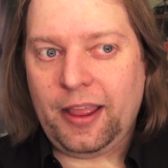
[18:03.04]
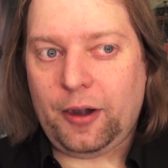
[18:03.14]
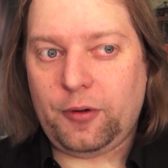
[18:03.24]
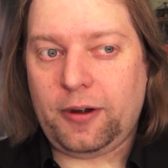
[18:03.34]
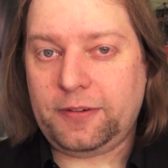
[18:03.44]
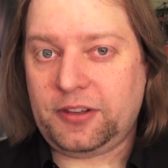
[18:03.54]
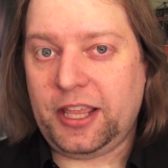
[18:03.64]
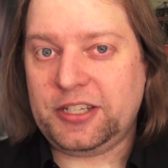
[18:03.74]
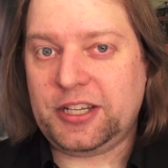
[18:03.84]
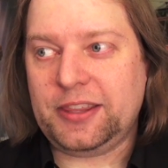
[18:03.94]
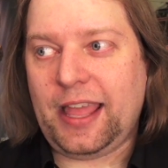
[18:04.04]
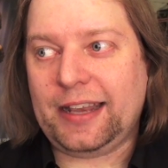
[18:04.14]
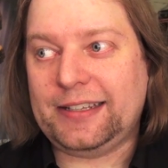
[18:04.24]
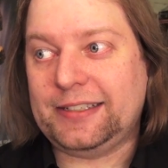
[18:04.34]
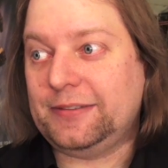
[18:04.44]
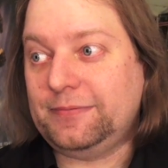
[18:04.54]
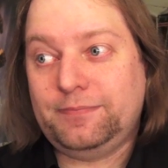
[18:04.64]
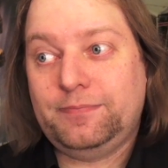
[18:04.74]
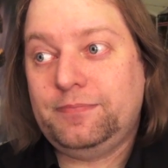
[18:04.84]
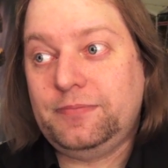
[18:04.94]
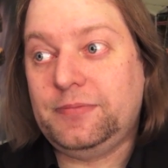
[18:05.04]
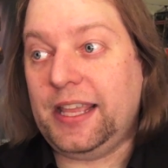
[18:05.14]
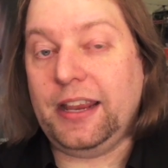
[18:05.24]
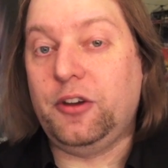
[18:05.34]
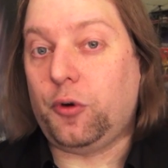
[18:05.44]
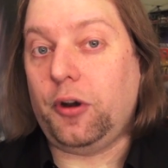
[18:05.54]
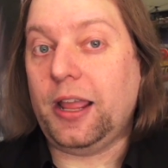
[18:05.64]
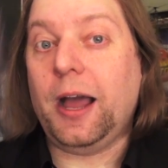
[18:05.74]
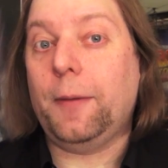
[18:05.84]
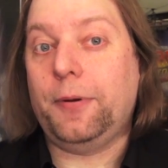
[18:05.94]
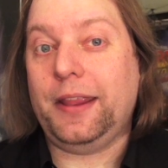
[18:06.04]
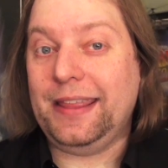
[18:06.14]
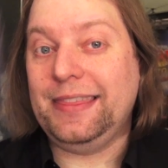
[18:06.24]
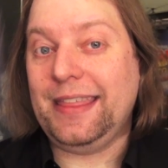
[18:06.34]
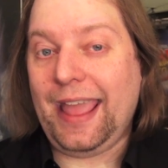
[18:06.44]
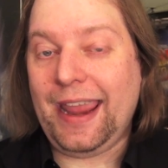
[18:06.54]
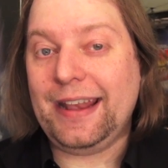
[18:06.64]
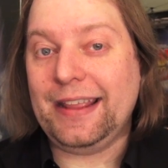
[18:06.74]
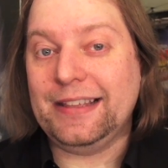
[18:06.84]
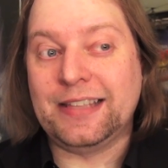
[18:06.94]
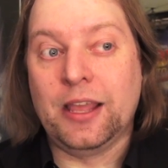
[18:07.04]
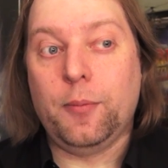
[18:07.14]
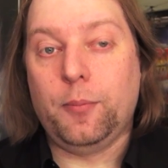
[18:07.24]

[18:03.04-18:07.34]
A revelation that kid growing up in the 80s,